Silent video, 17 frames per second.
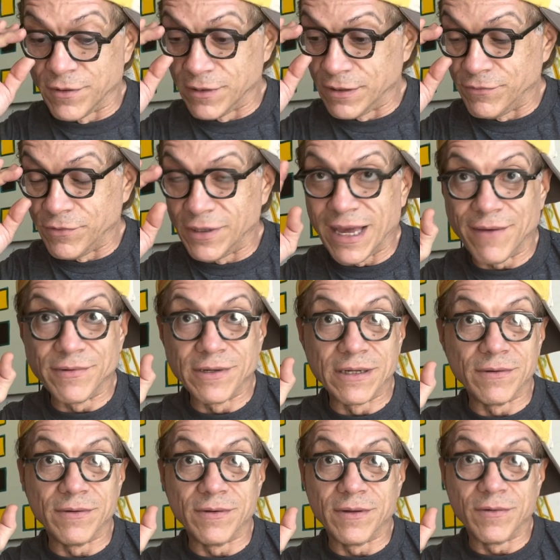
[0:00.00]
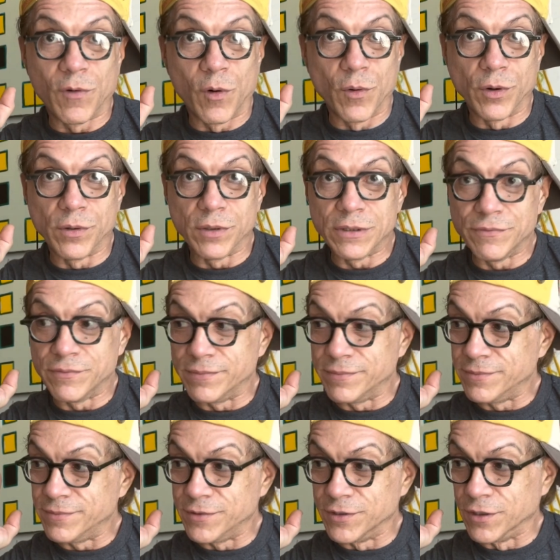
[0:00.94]
if you haven't, or if
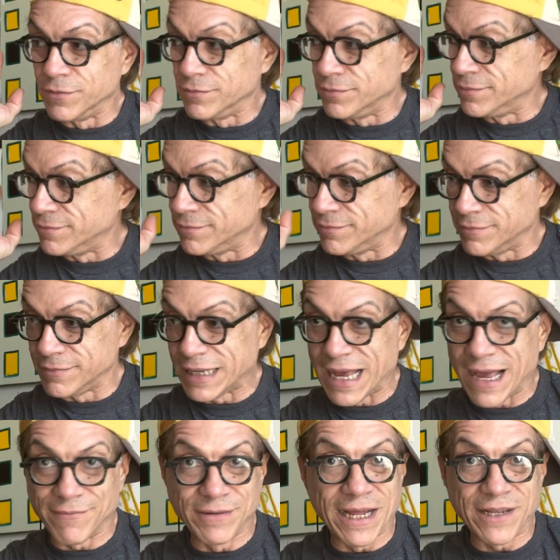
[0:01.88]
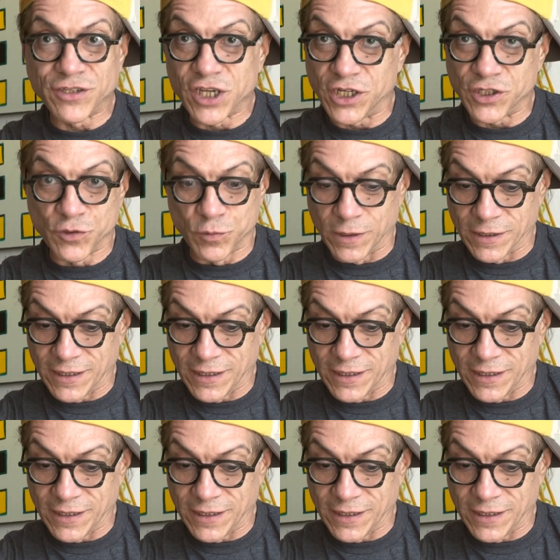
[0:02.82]
you have not touched one